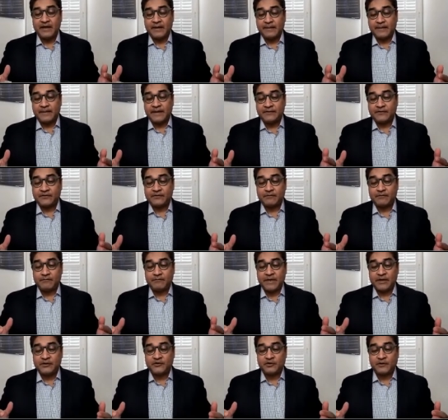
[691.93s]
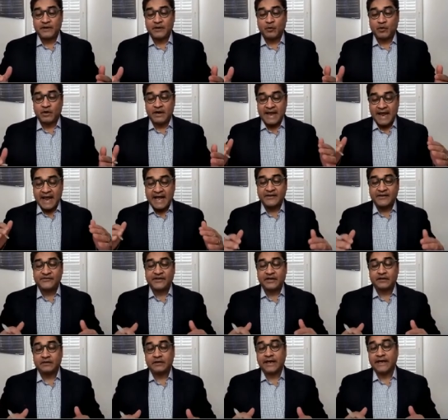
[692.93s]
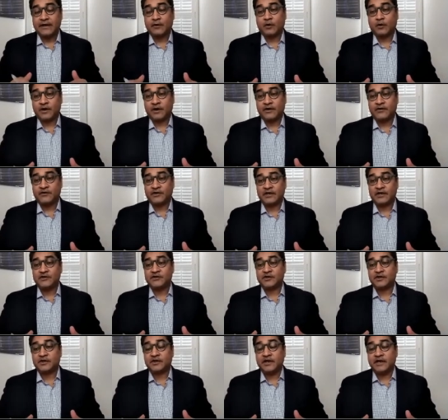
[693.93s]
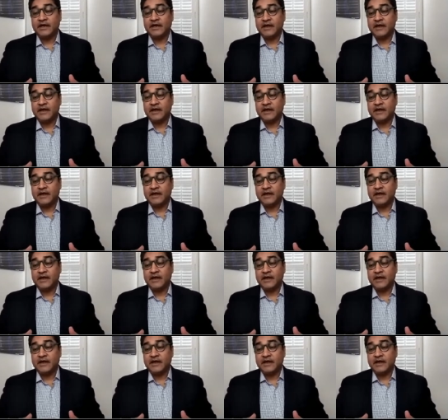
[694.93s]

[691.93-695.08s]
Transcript: let's make sure that we're an asset light organization,